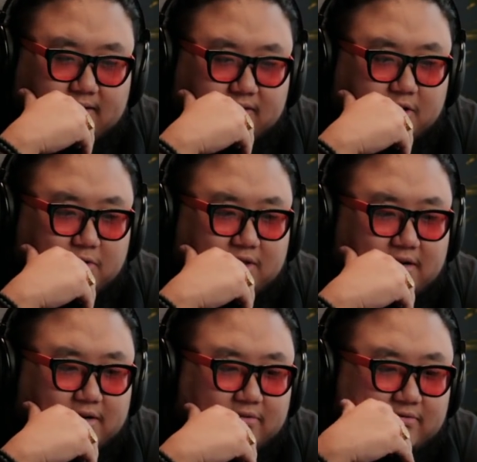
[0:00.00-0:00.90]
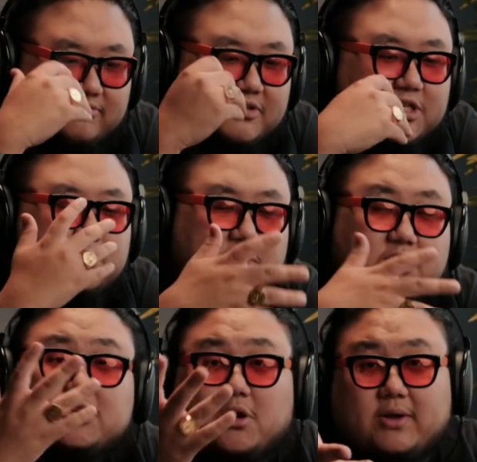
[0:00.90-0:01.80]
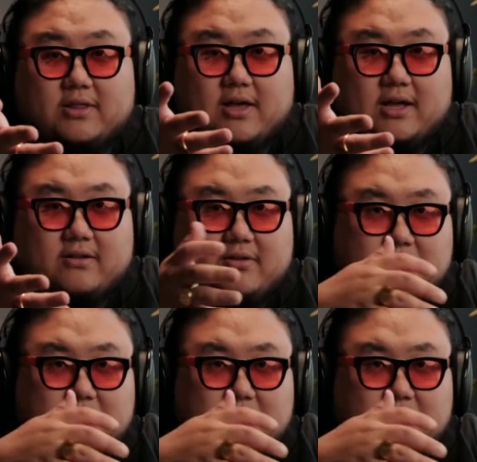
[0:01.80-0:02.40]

And so they're visually showing that.